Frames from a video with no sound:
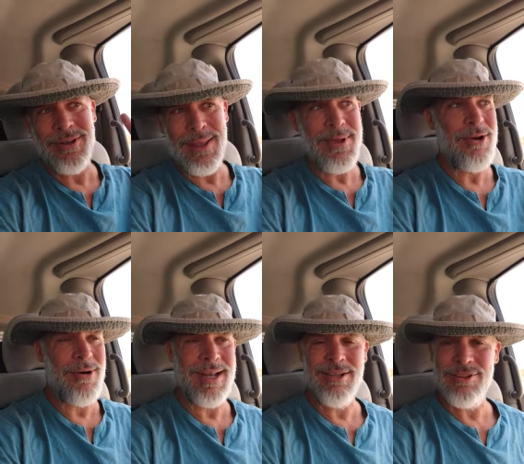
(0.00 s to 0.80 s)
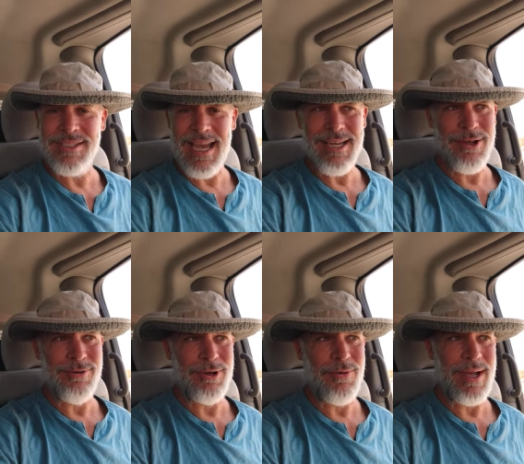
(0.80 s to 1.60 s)
on a little side note
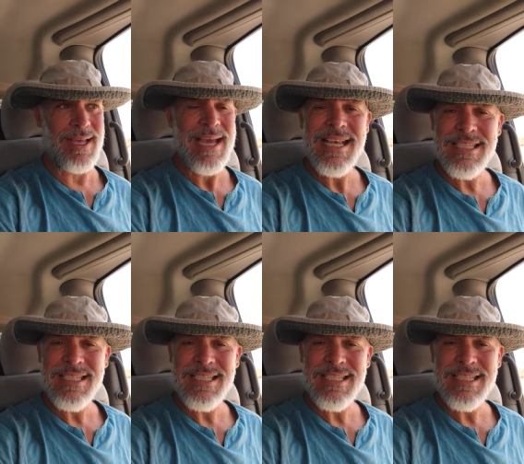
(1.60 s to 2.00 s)
real quick.